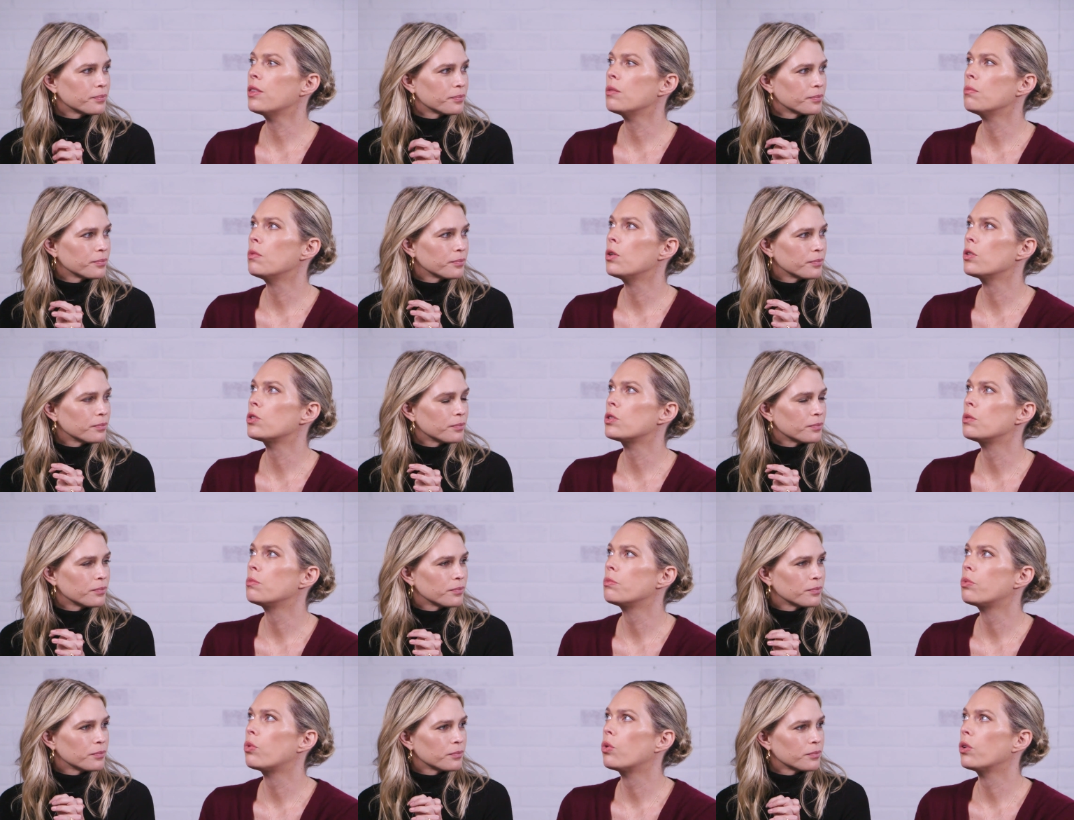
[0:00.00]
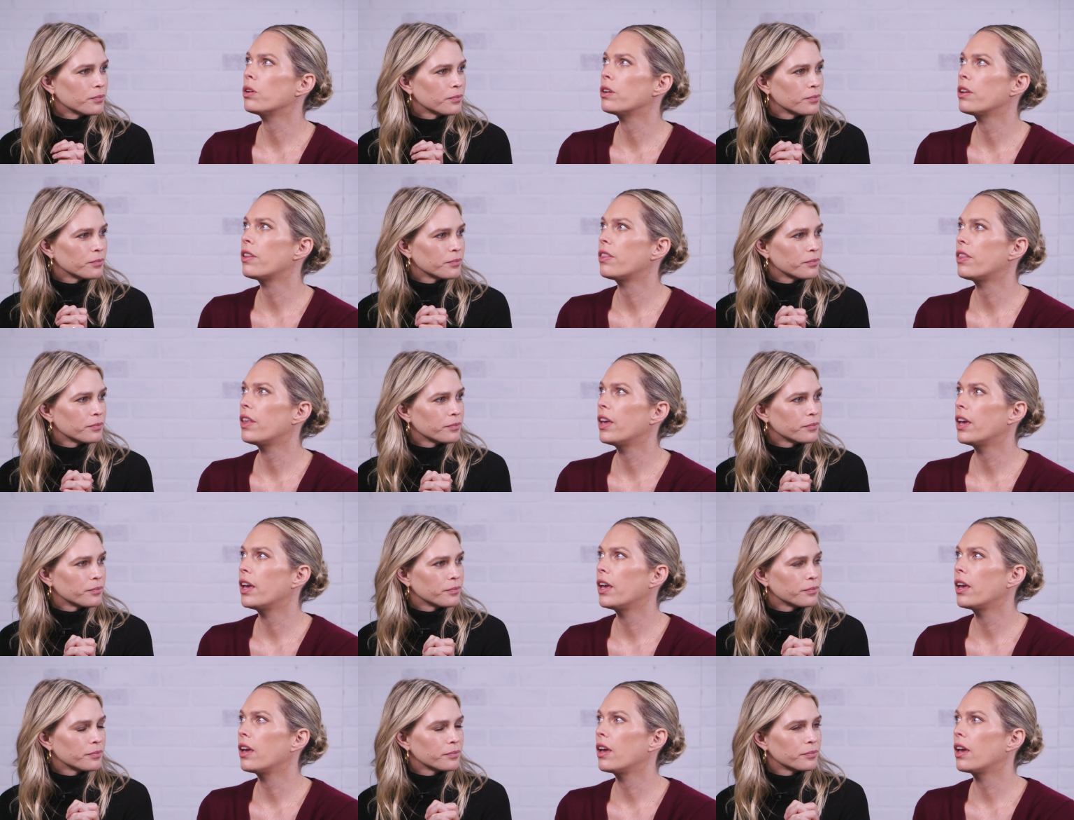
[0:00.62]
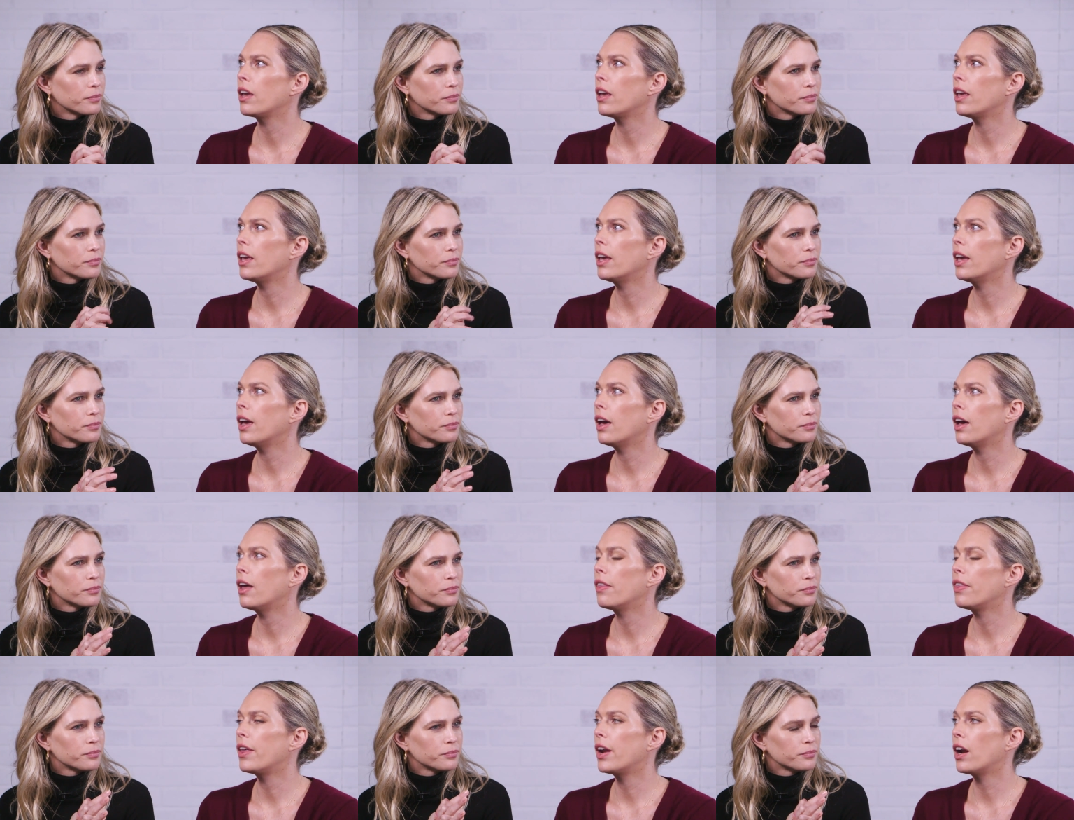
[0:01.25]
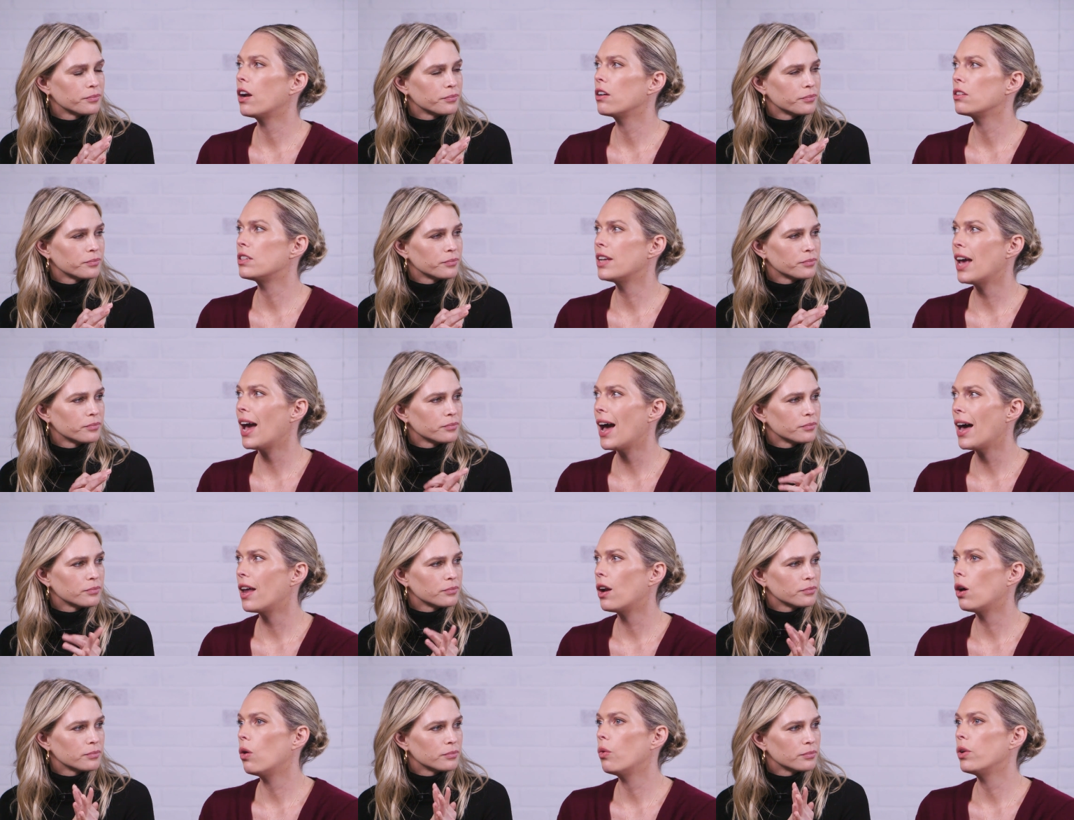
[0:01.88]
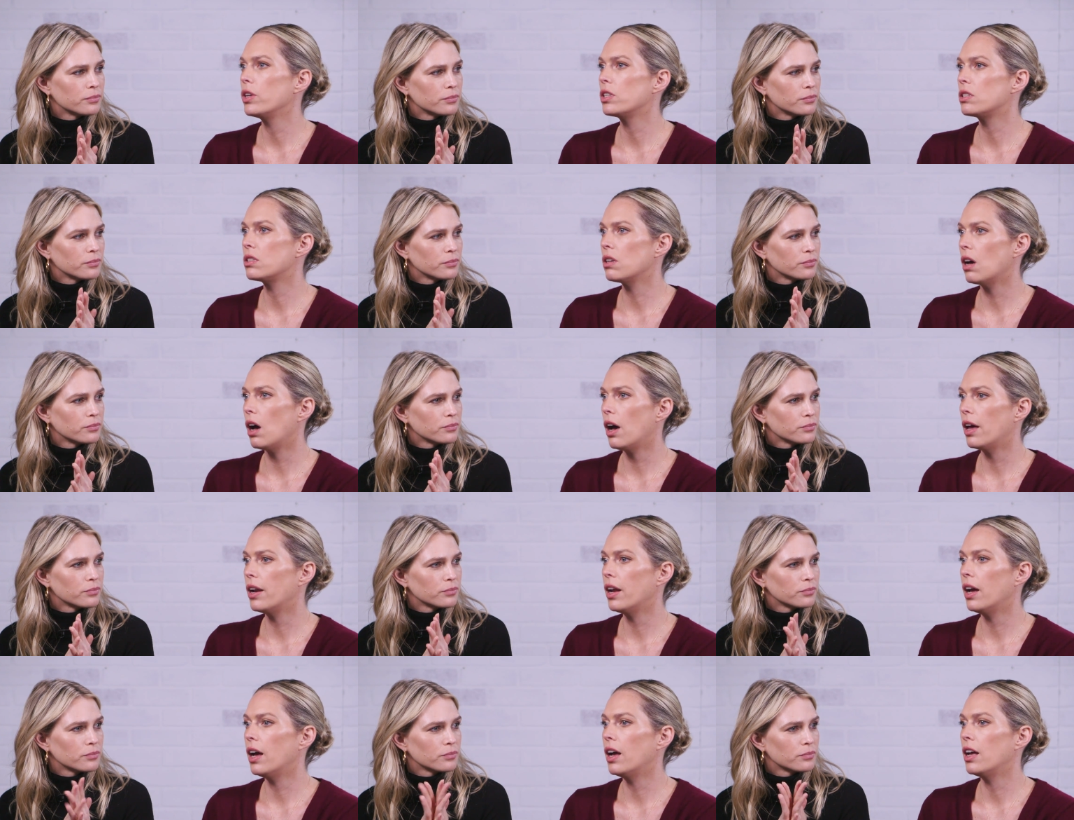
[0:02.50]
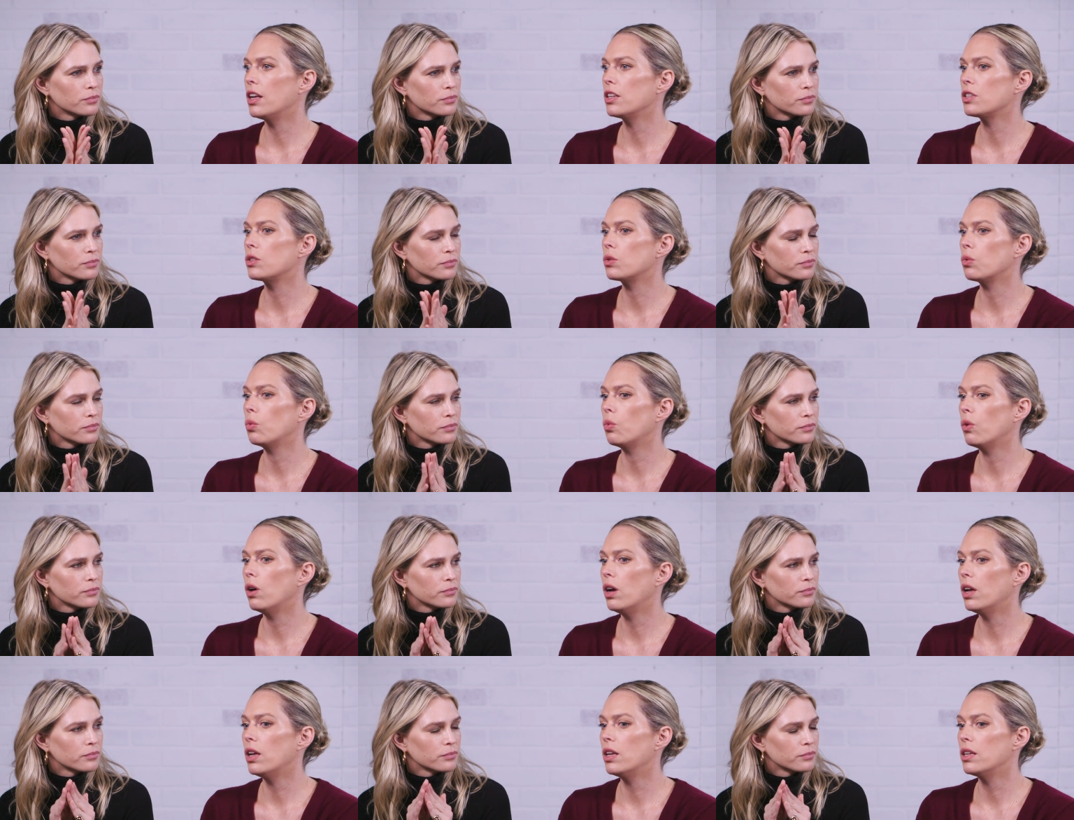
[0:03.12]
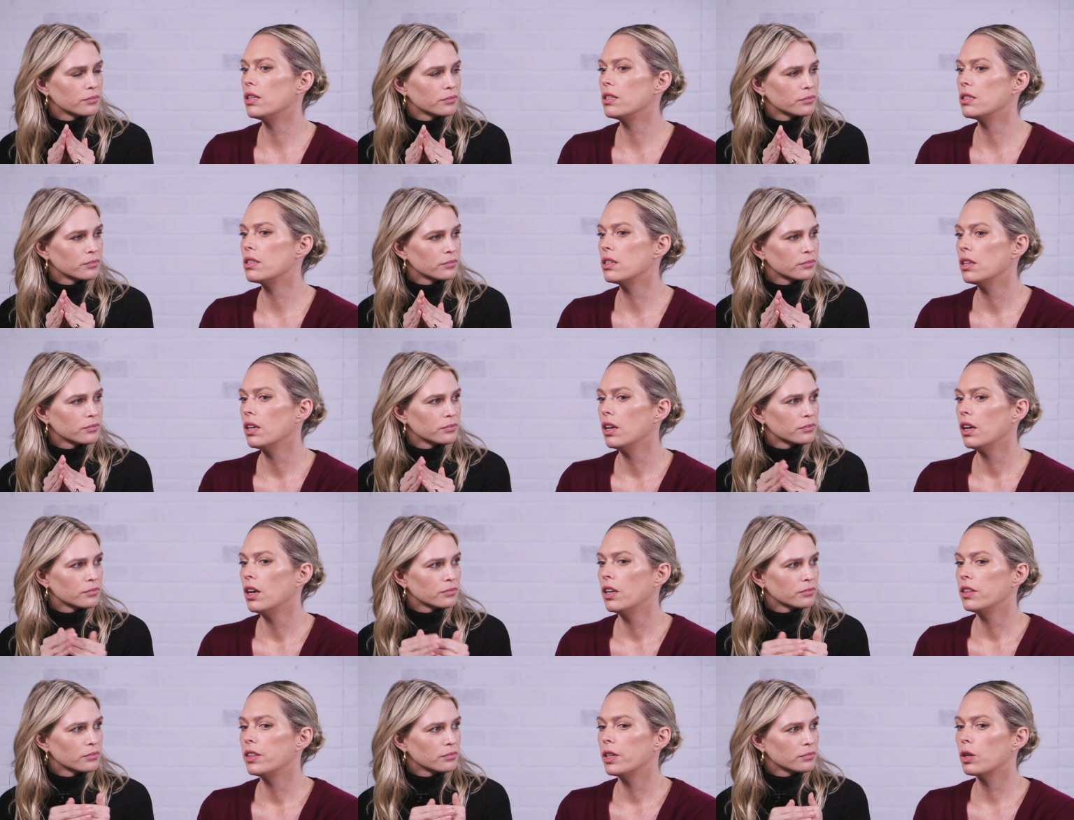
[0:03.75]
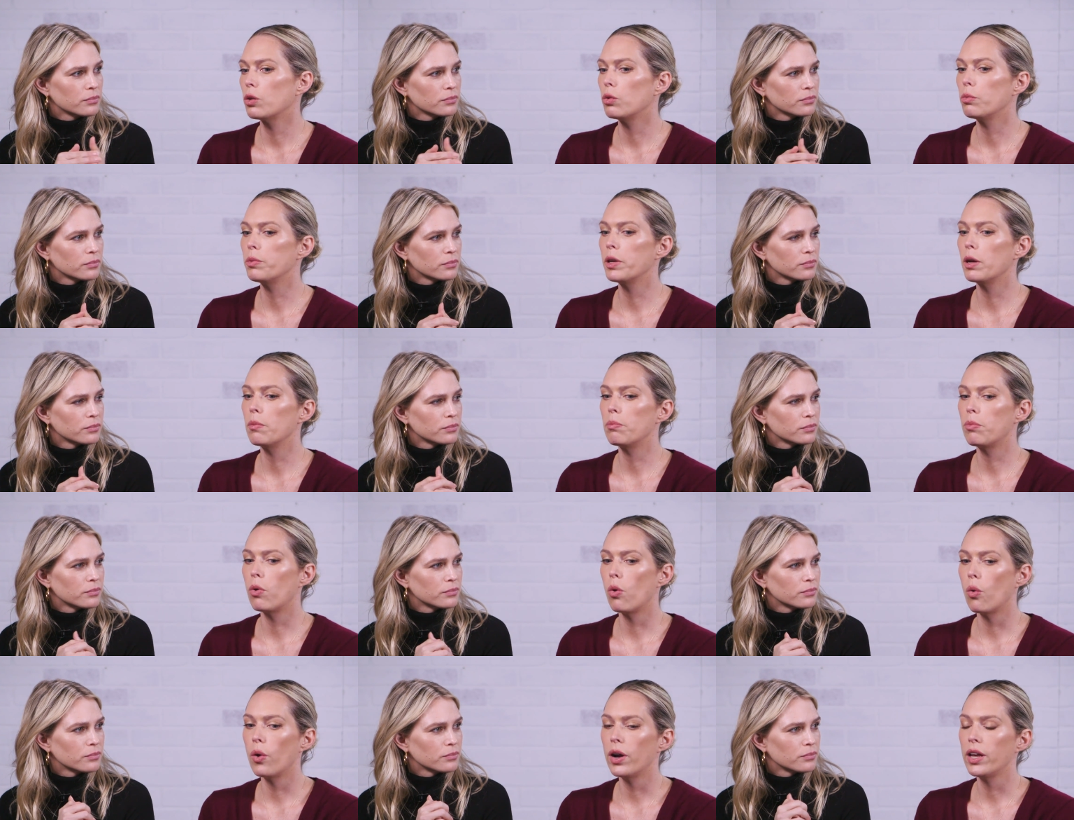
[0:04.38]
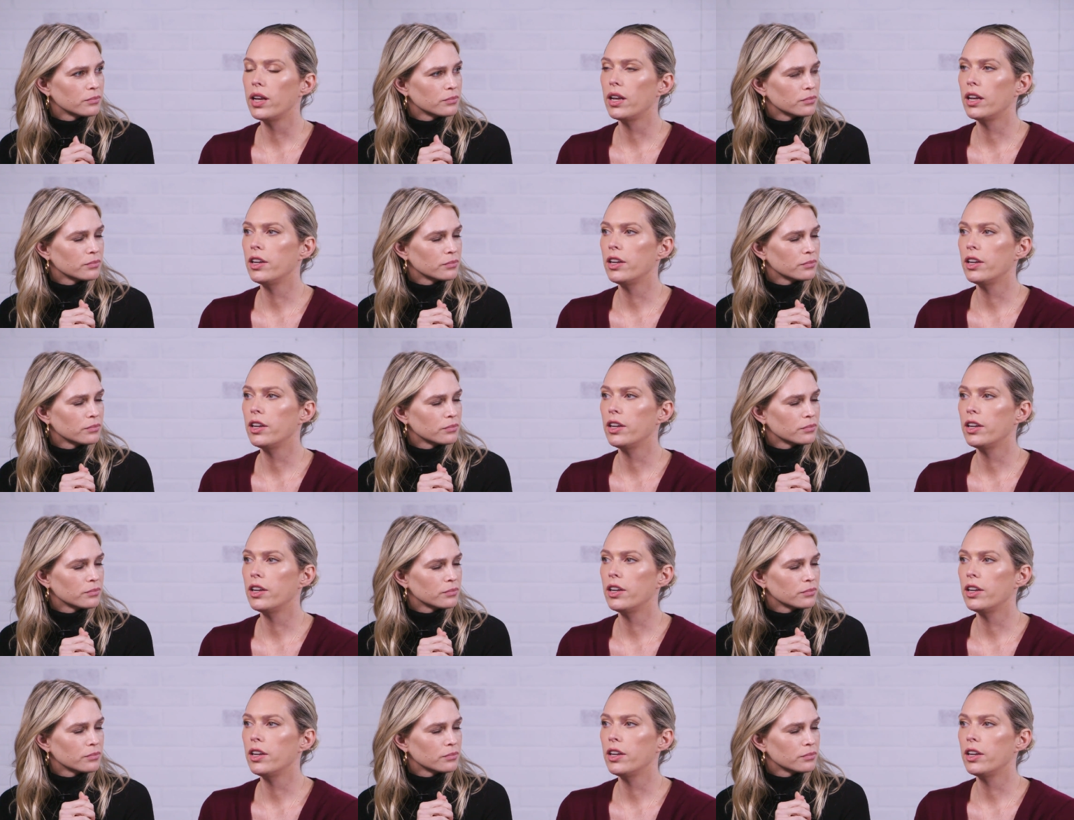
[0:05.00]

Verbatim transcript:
Speaker 1: the most important thing uh, that our dad always taught us was there will be a point